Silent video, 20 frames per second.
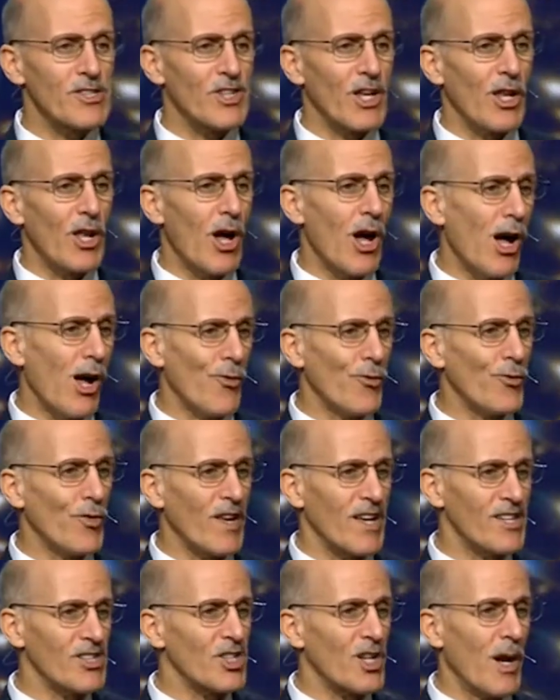shall all
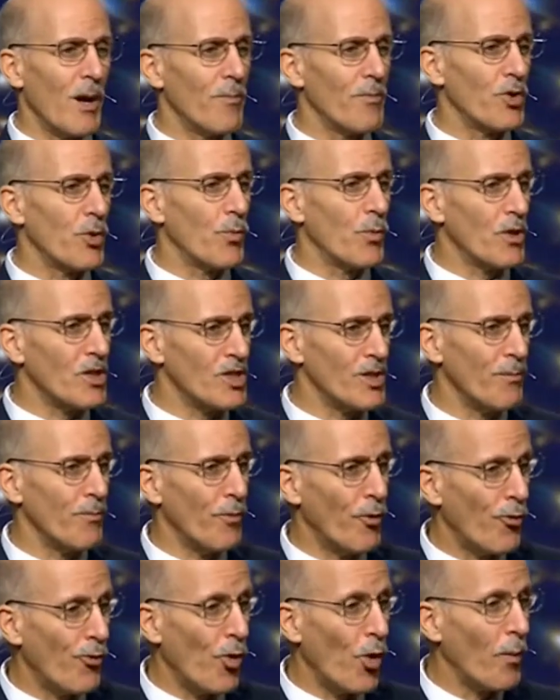flesh come to worship
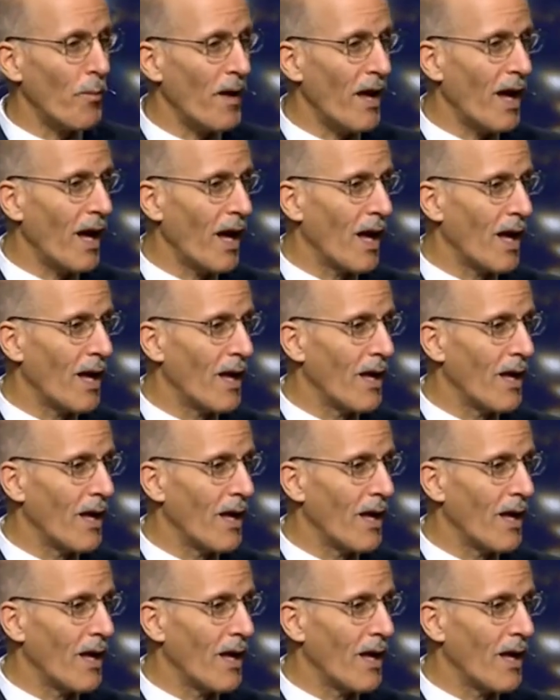before me.